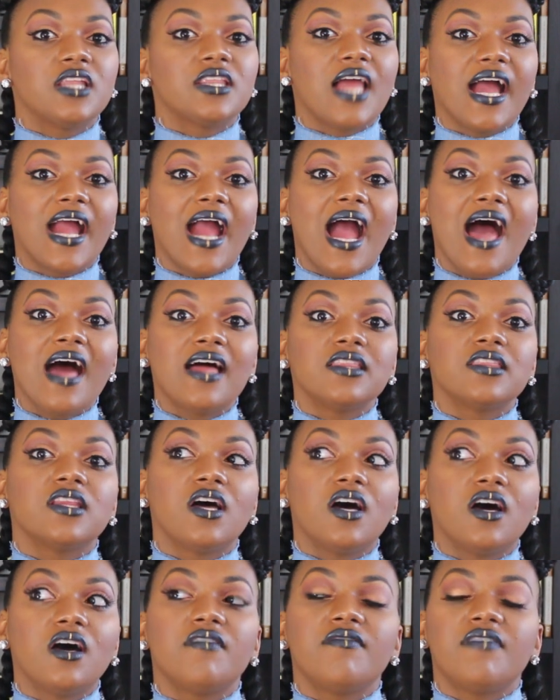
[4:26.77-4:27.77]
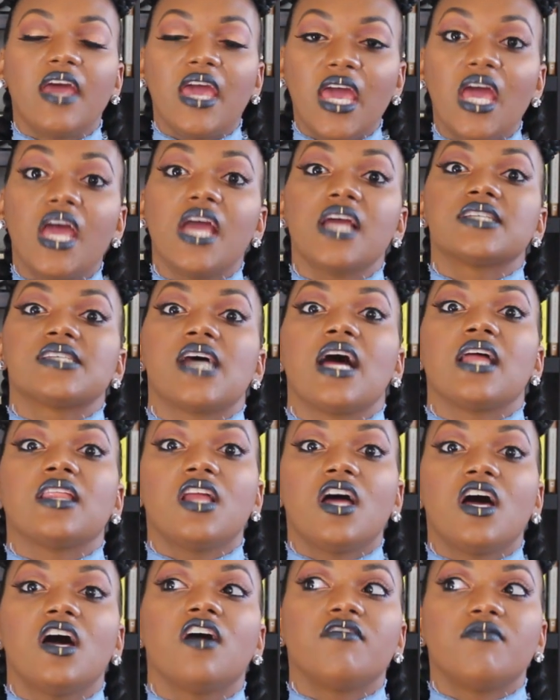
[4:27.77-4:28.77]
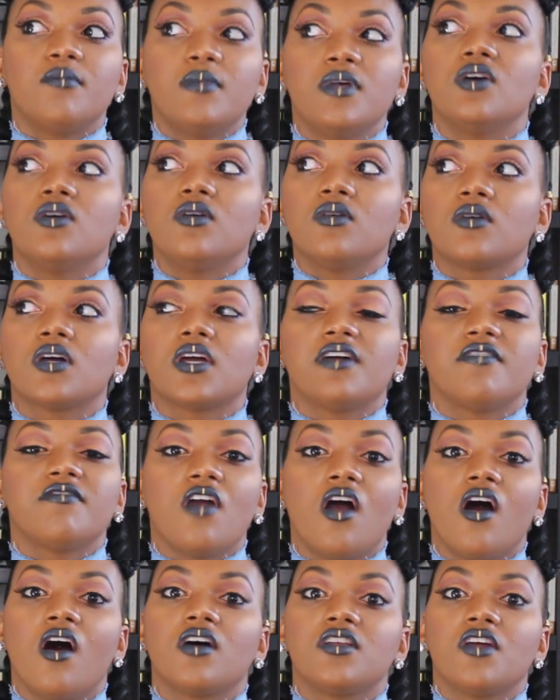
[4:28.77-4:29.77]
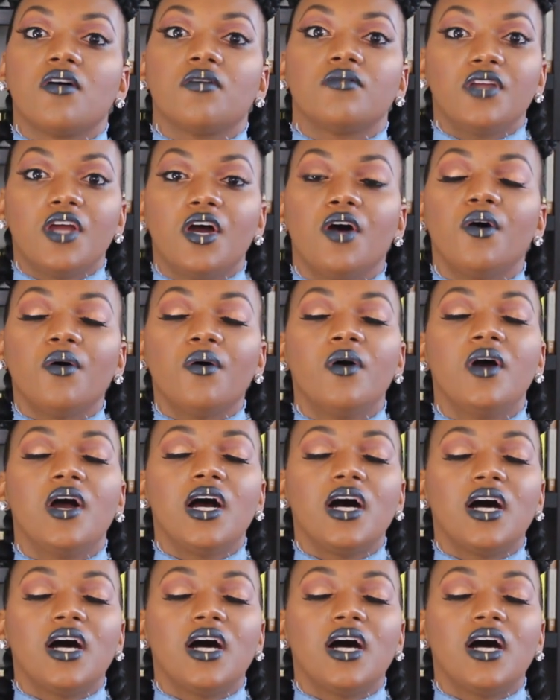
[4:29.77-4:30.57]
Like I love eggs, I love milk if y'all don't know.